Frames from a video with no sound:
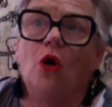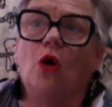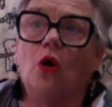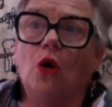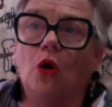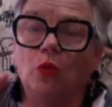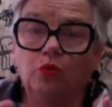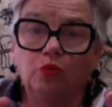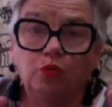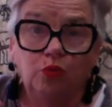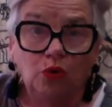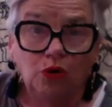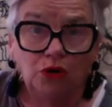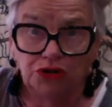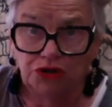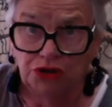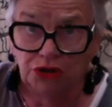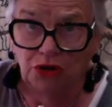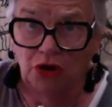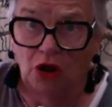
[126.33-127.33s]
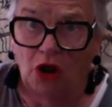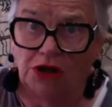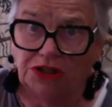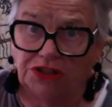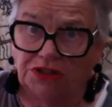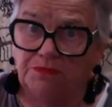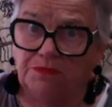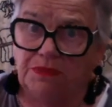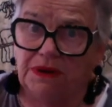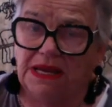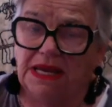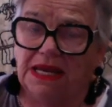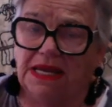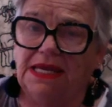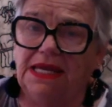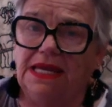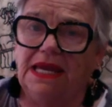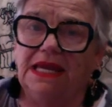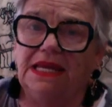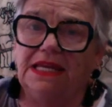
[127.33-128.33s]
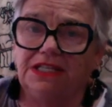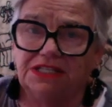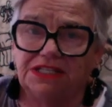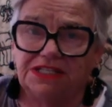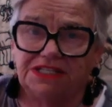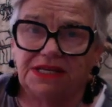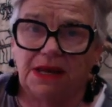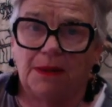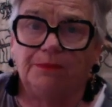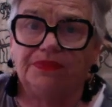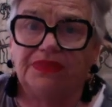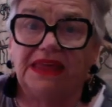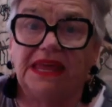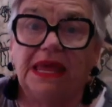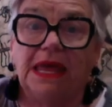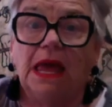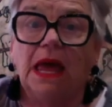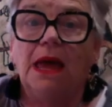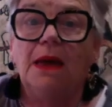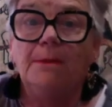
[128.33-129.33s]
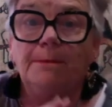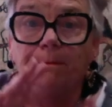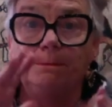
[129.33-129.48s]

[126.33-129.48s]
or would you like to be in something